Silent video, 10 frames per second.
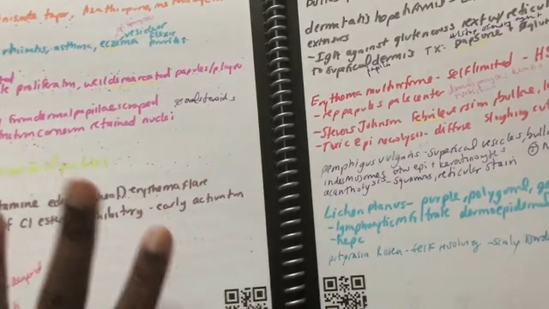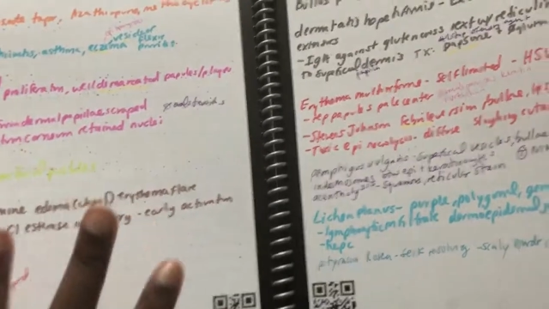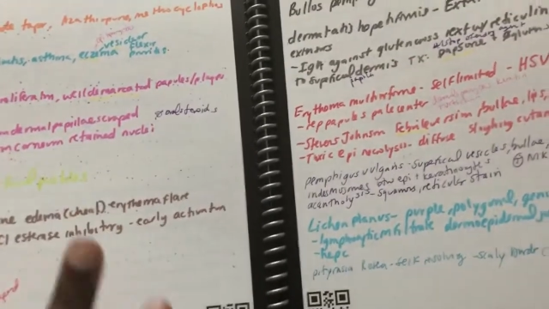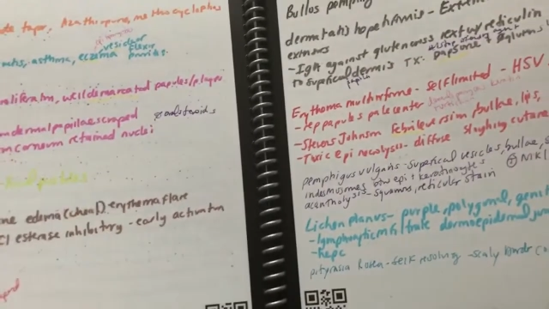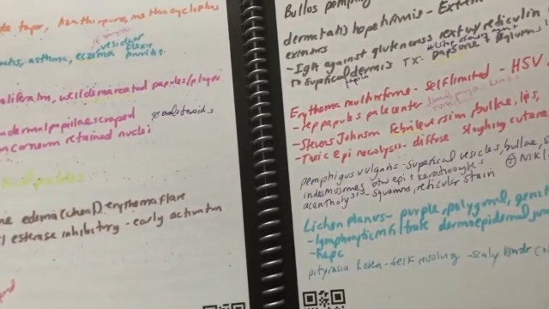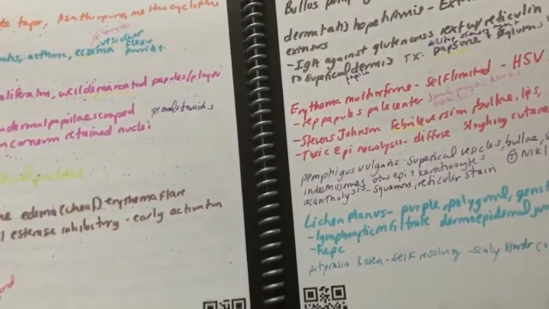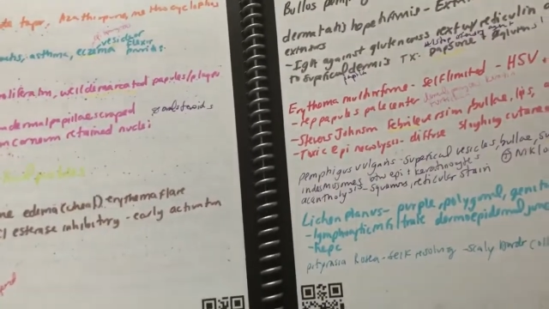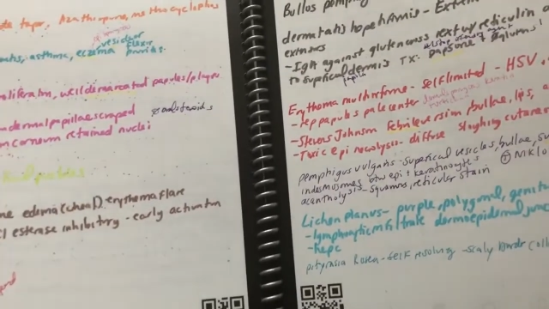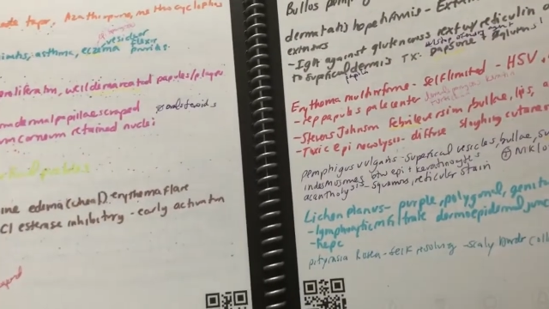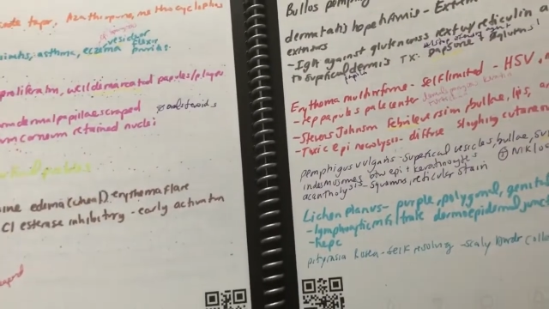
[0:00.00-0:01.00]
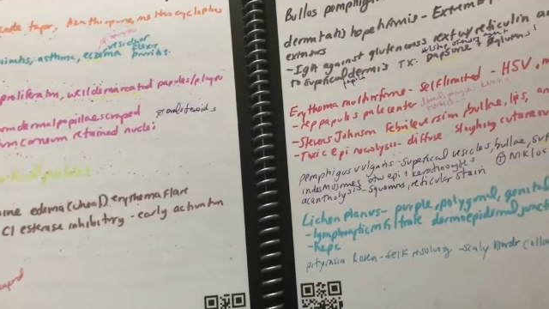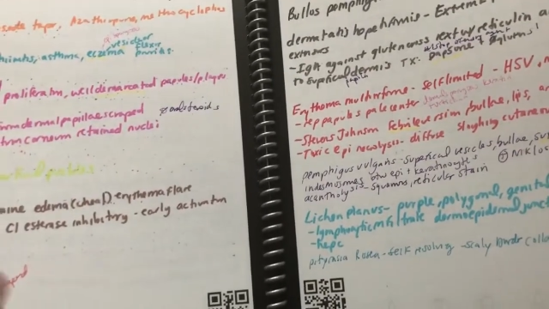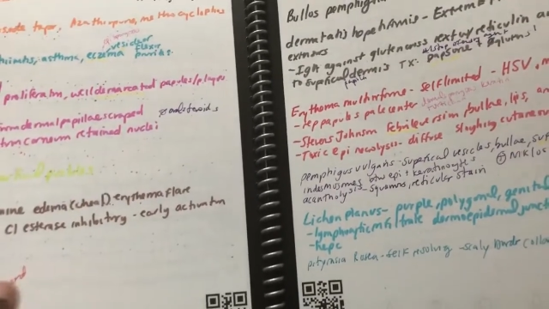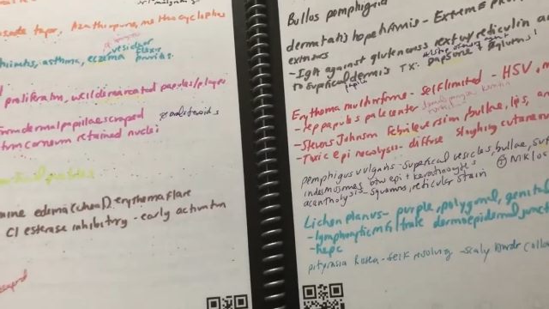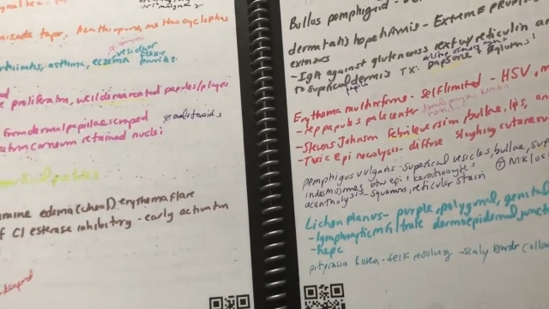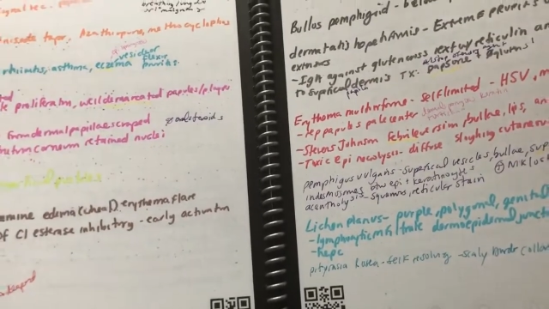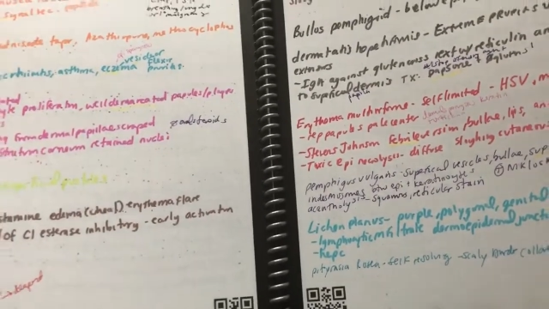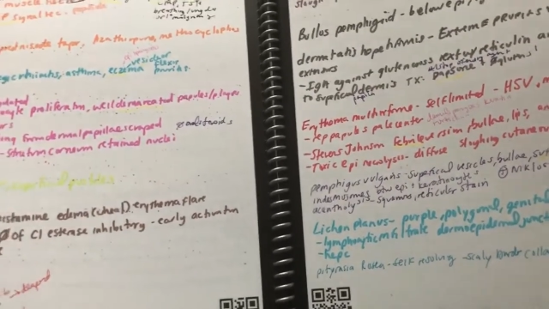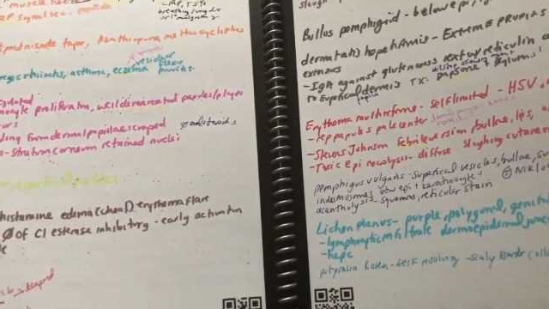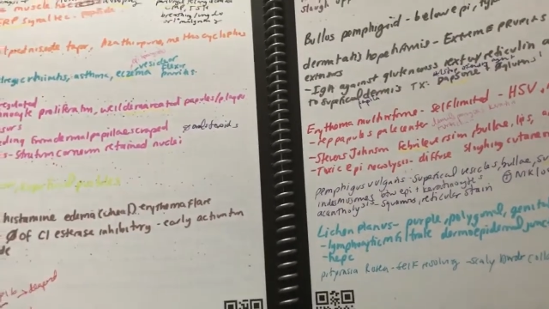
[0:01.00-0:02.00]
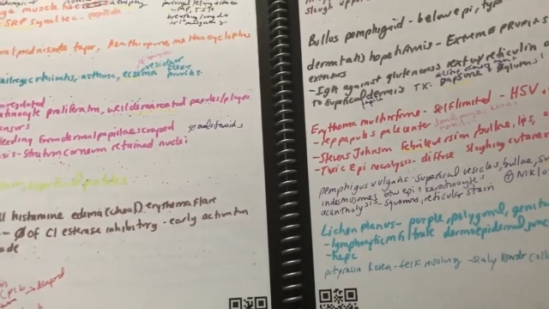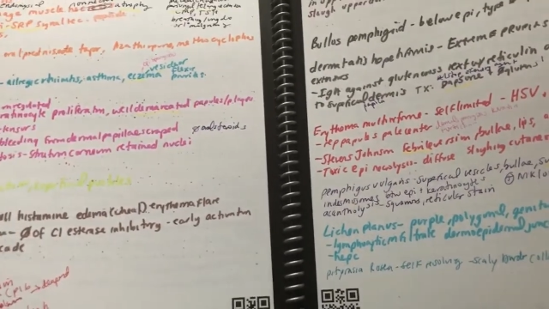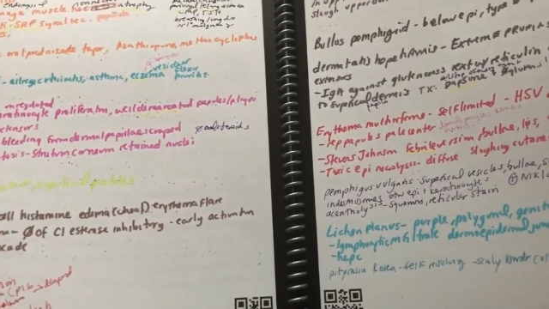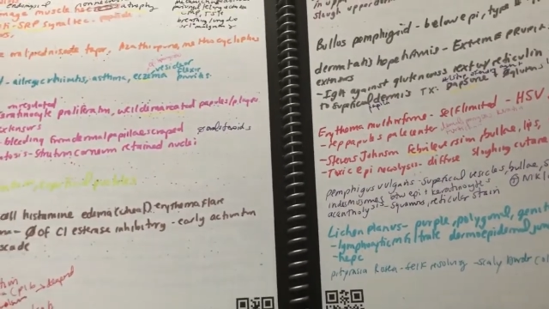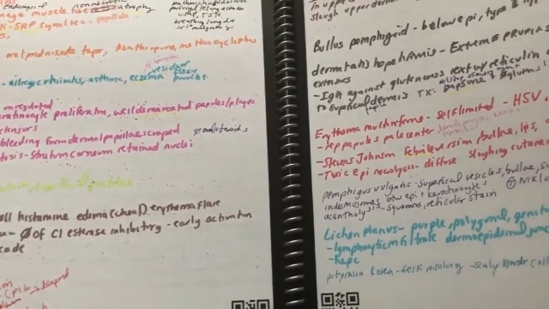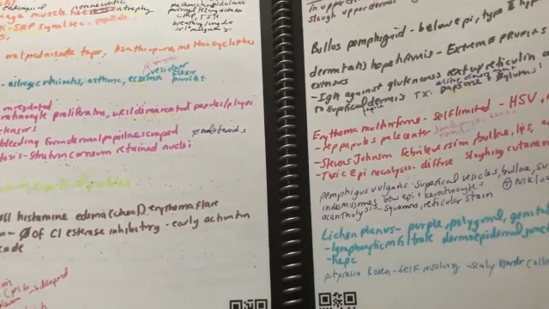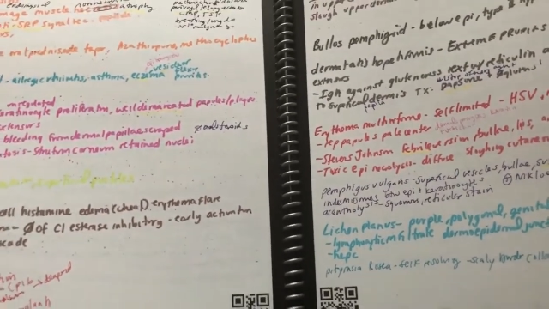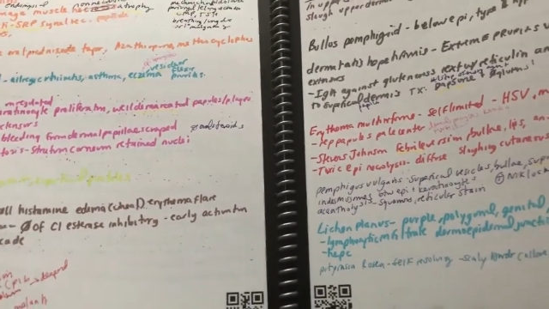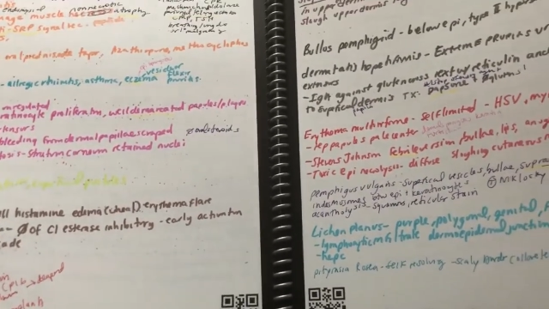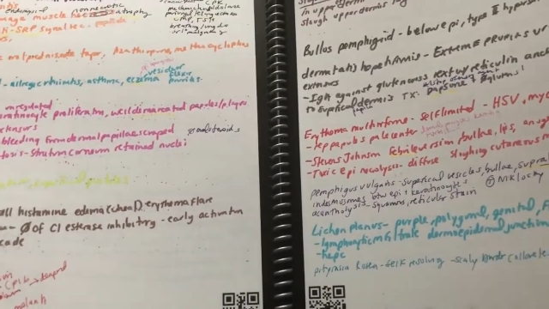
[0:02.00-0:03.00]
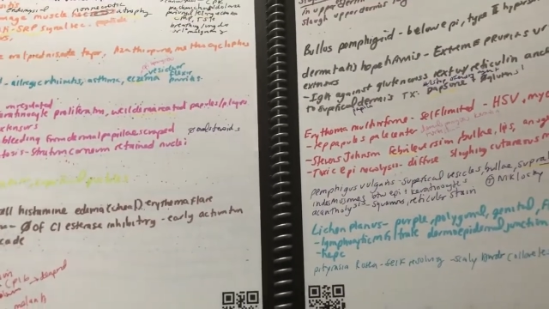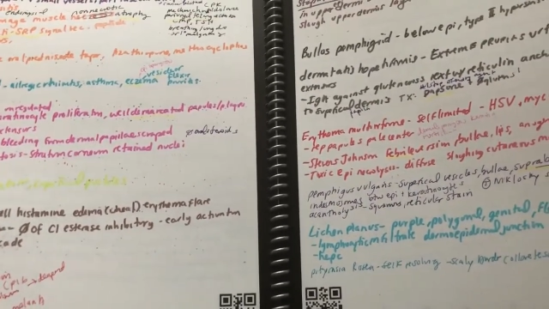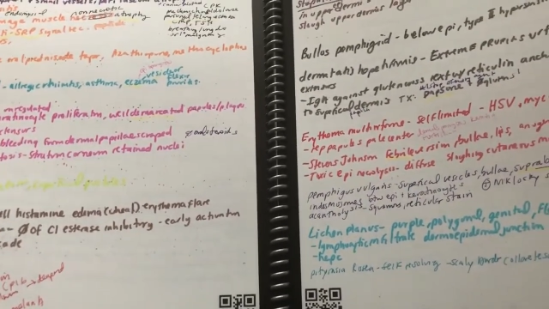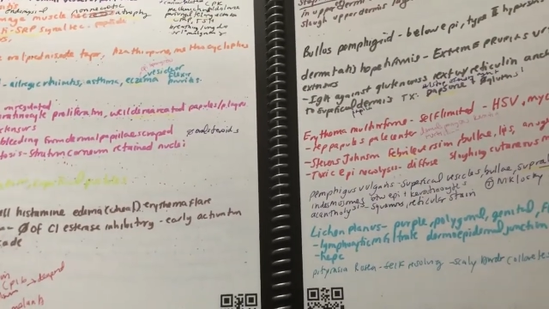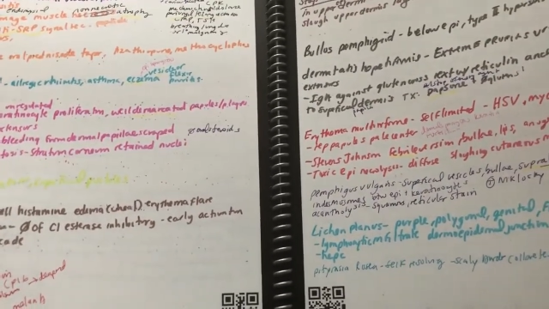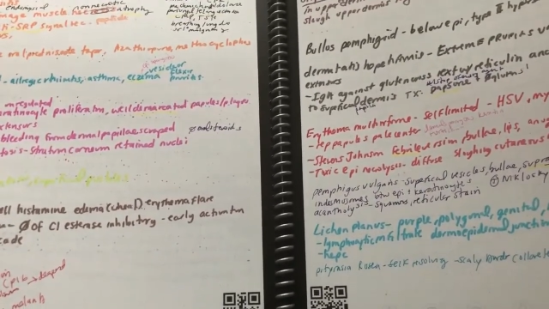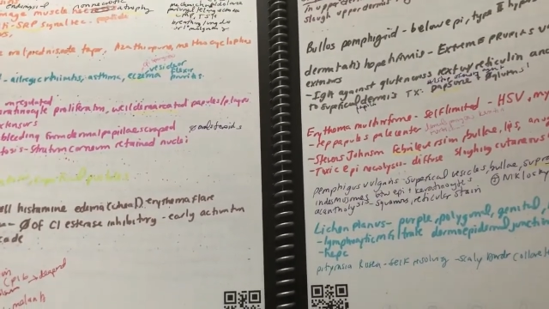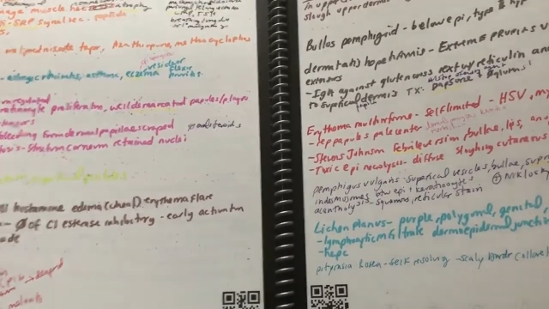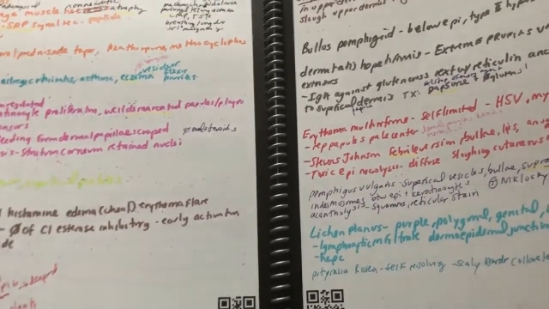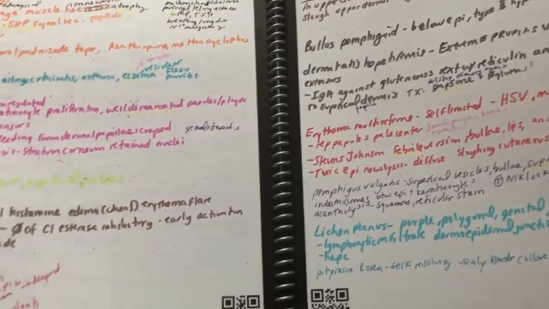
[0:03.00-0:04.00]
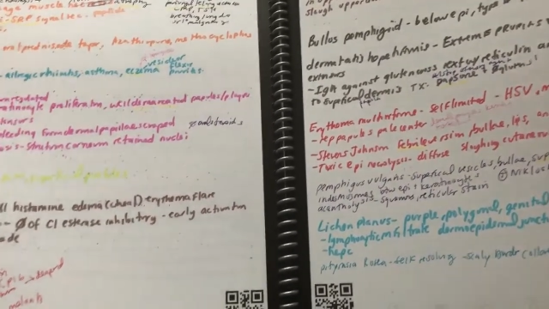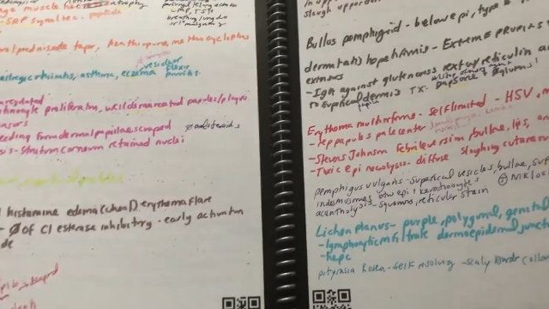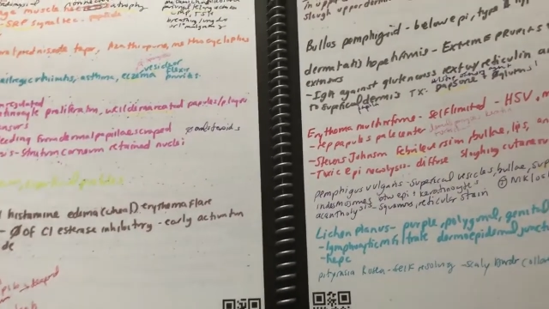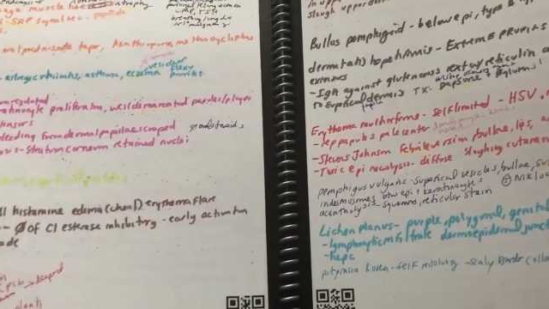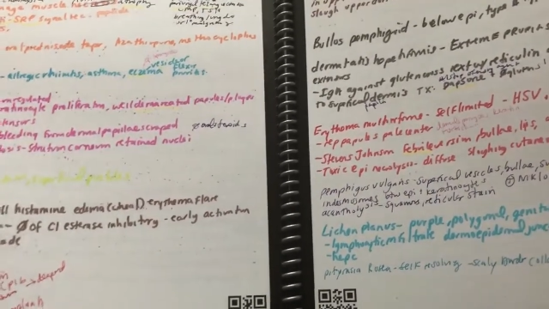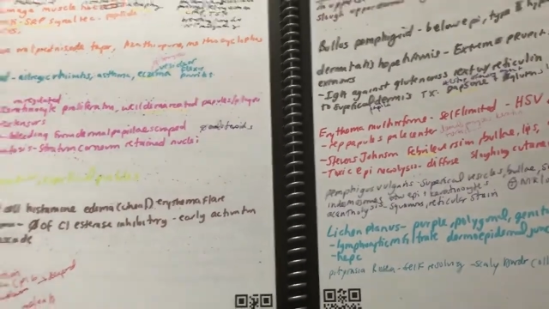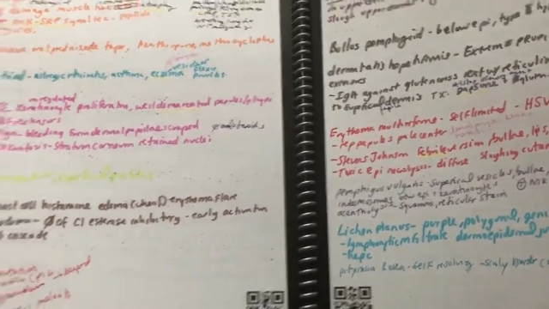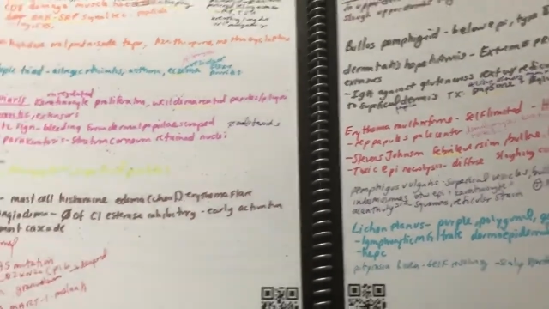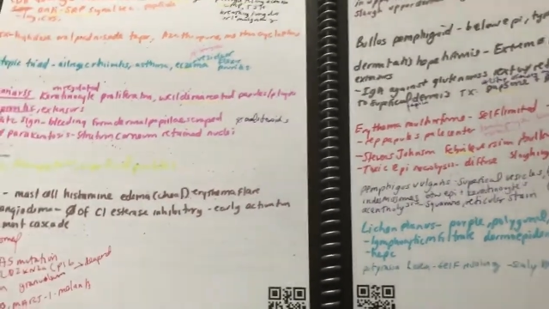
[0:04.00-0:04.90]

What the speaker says: Nobody's mouth can be seen.